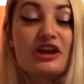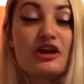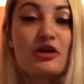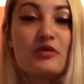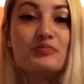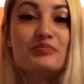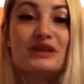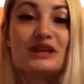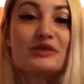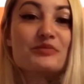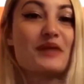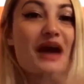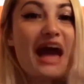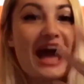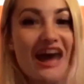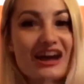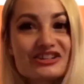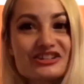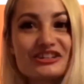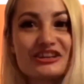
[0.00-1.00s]
being
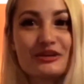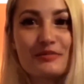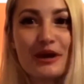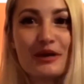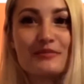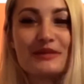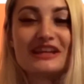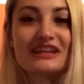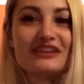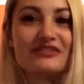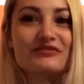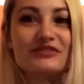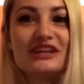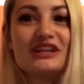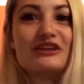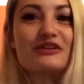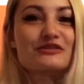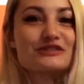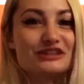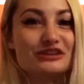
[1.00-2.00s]
passionate about making
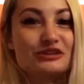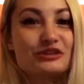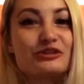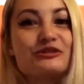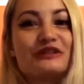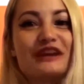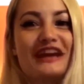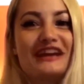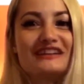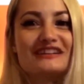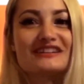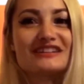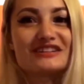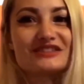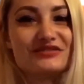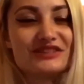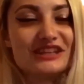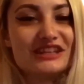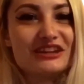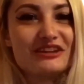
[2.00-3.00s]
videos and creating this
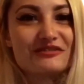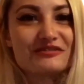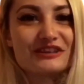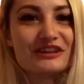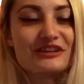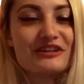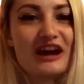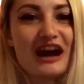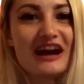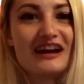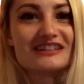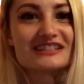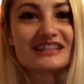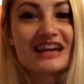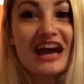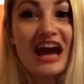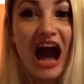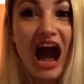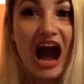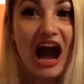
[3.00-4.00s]
video for you guys,
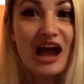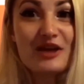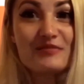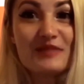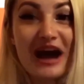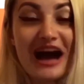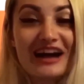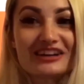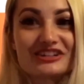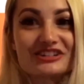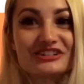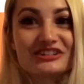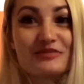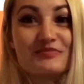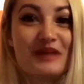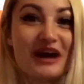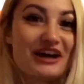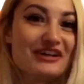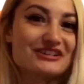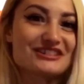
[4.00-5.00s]
I am actually
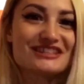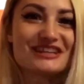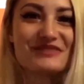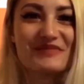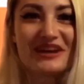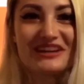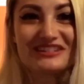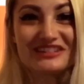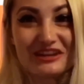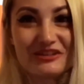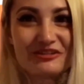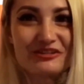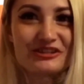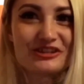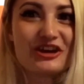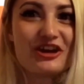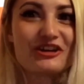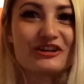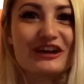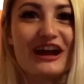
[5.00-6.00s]
balancing my sacral
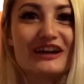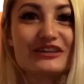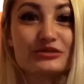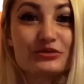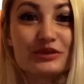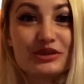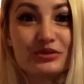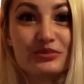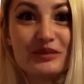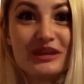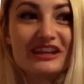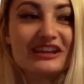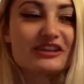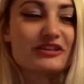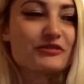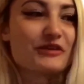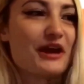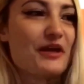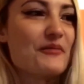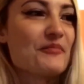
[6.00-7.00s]
chakra as we speak,
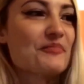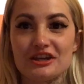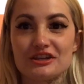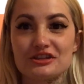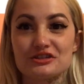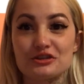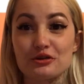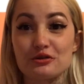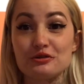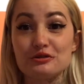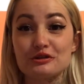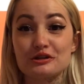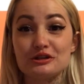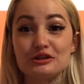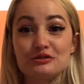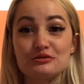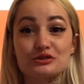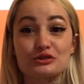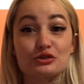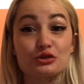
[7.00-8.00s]
right? So you
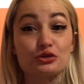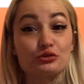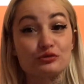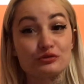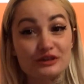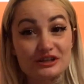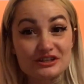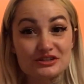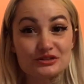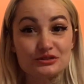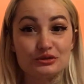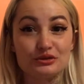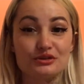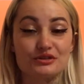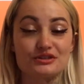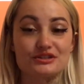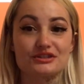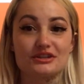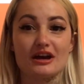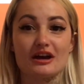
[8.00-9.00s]
can use
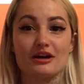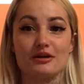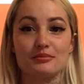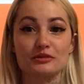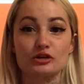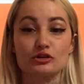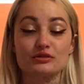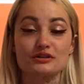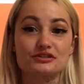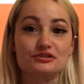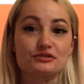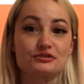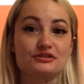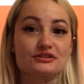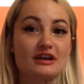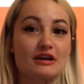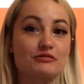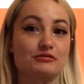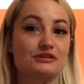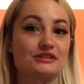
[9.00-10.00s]
crystals,
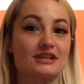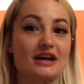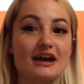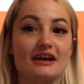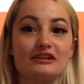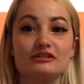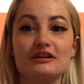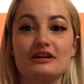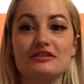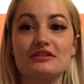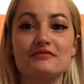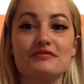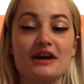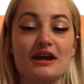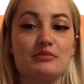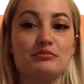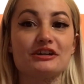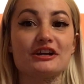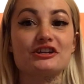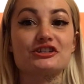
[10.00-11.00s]
crystals that reside around the
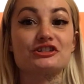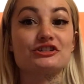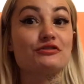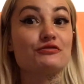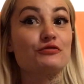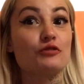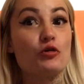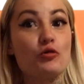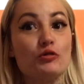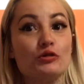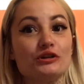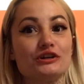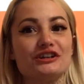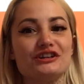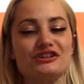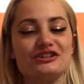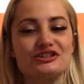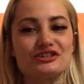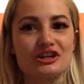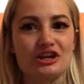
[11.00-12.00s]
vibration of
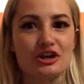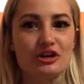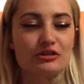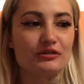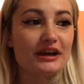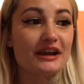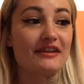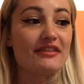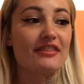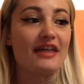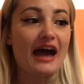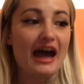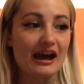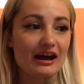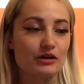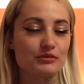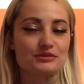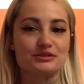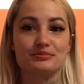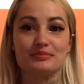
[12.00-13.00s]
orange, right?
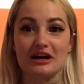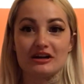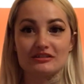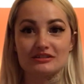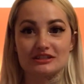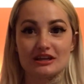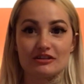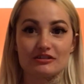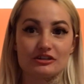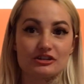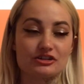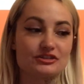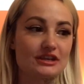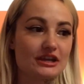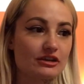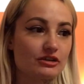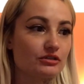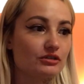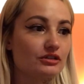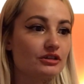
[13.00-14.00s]
That helps balance out your
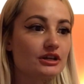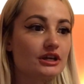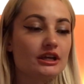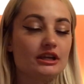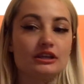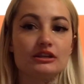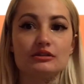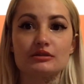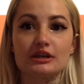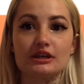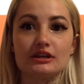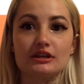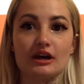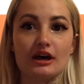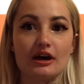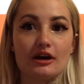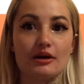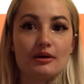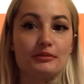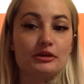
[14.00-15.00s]
sacral. You
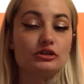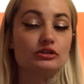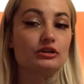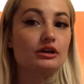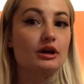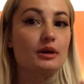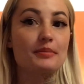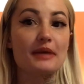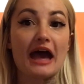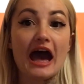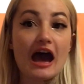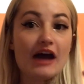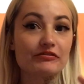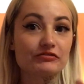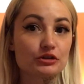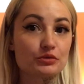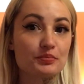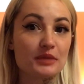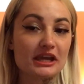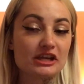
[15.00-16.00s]
can look up
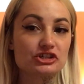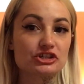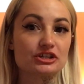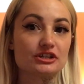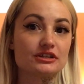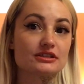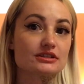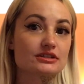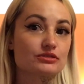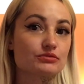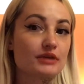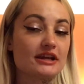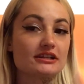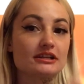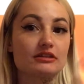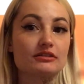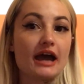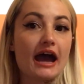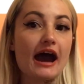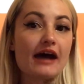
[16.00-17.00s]
affirmations,
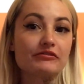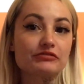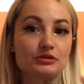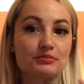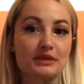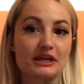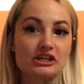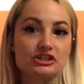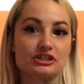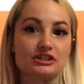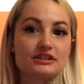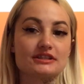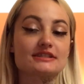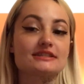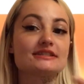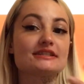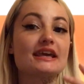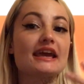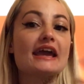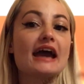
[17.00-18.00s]
write down
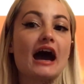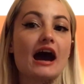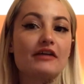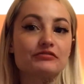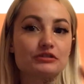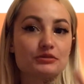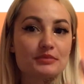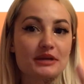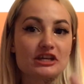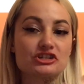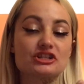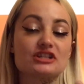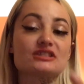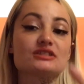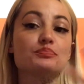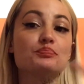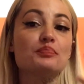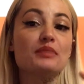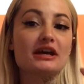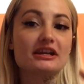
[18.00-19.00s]
affirmations, say
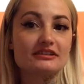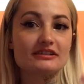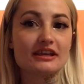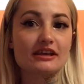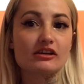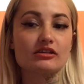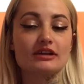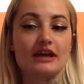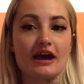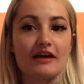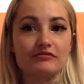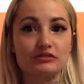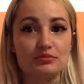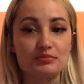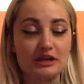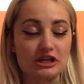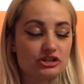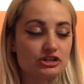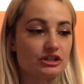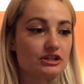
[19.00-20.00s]
affirmations, meditate on
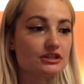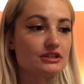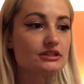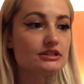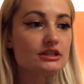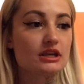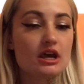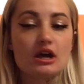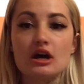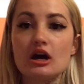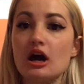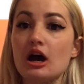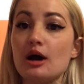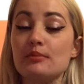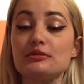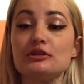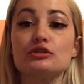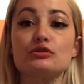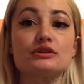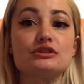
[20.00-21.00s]
affirmations.
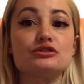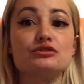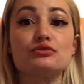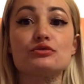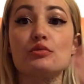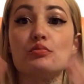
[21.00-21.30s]
You can do the